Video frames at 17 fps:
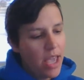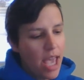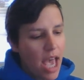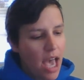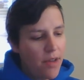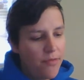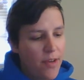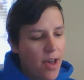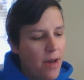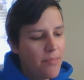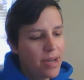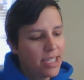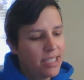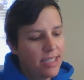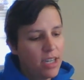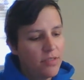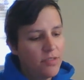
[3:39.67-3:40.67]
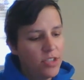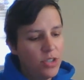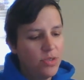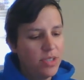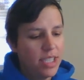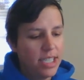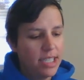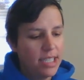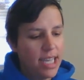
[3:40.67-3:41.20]
I found myself doing
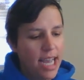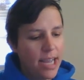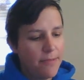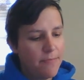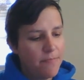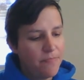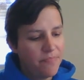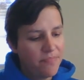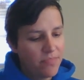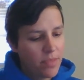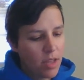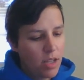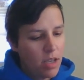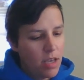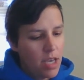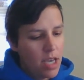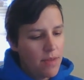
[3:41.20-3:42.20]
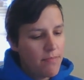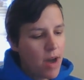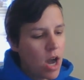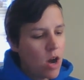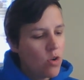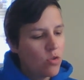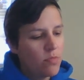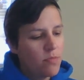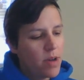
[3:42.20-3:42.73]
the same. My
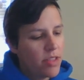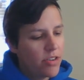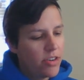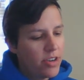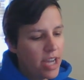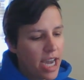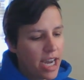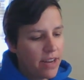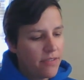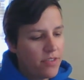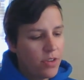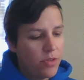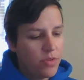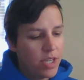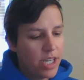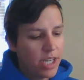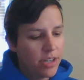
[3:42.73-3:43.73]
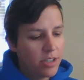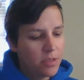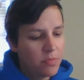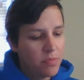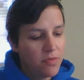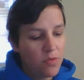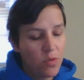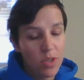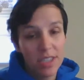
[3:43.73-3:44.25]
own mother died a few years
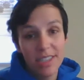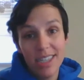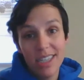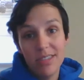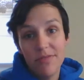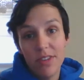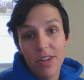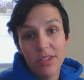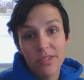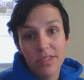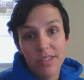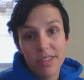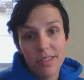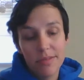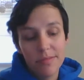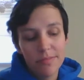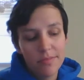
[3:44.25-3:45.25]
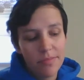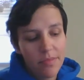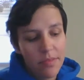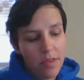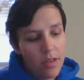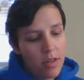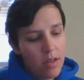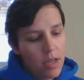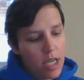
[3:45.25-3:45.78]
before Seed Folks.
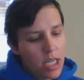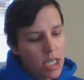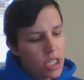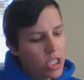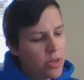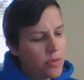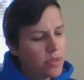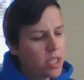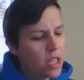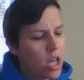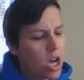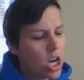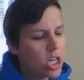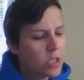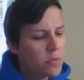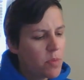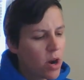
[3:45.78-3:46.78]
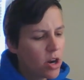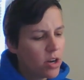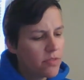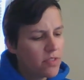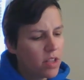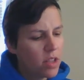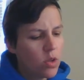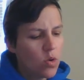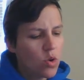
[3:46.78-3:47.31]
She was a large part of
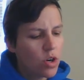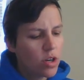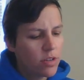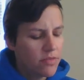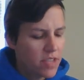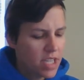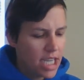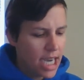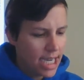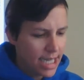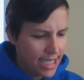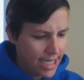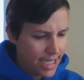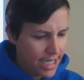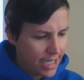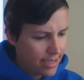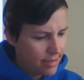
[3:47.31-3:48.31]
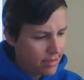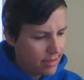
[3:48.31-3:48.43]
the lure of the idea.